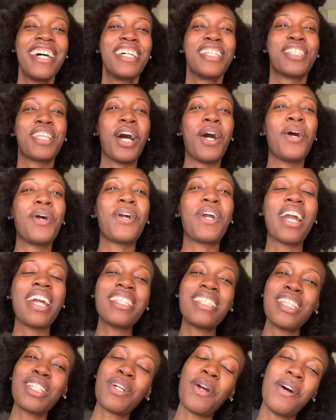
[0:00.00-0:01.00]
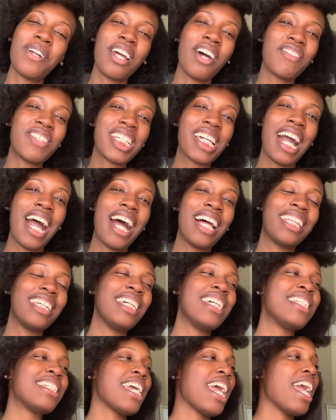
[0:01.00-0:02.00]
So Grace is going off to
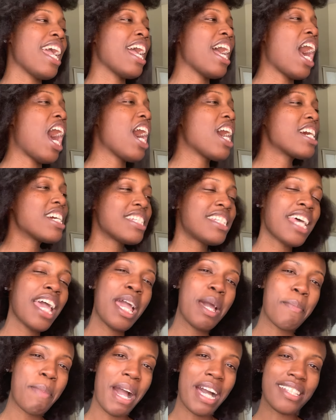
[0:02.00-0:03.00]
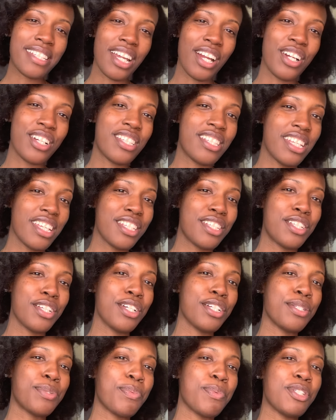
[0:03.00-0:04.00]
college, and her saying bye to her
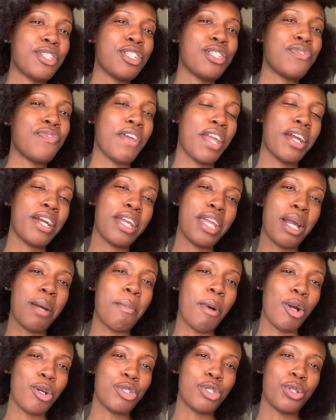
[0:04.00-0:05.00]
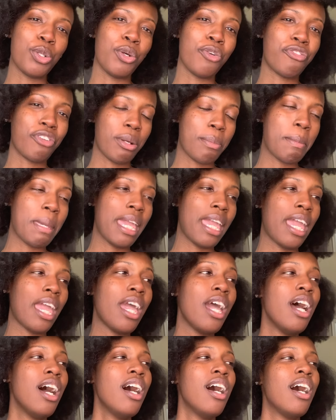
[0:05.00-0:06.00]
sisters was just very emotional for me.
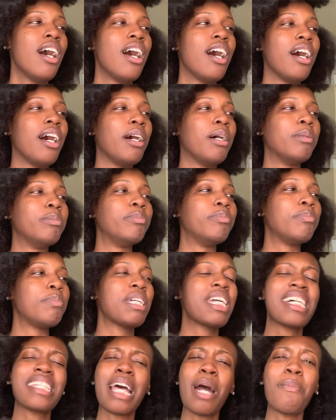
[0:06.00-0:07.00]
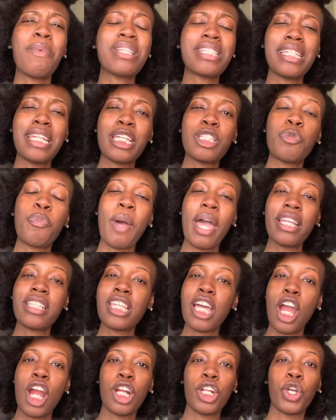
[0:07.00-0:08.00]
Because I wasn't
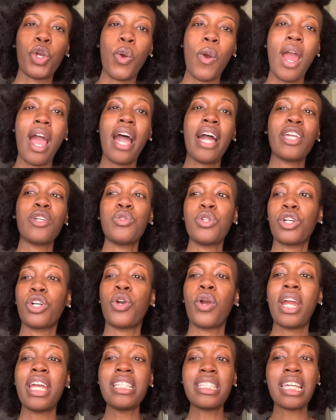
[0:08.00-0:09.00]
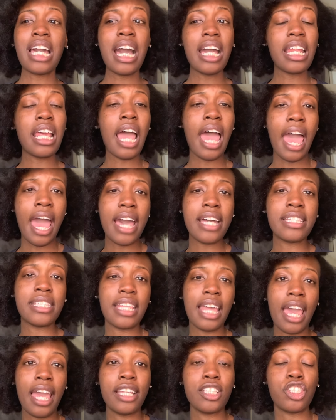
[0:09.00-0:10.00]
expecting her to cry. You know, Grace kind of has
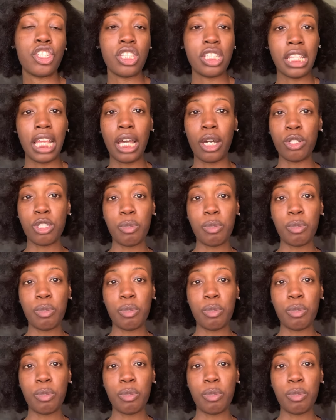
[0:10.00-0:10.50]
that Giselle